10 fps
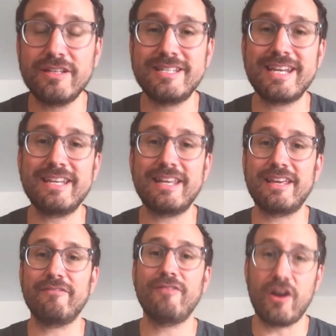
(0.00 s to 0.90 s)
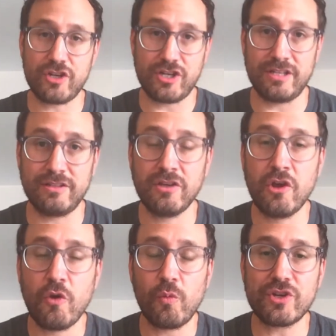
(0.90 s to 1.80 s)
ticketing function
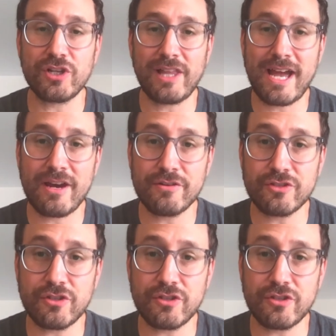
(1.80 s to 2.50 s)
which allows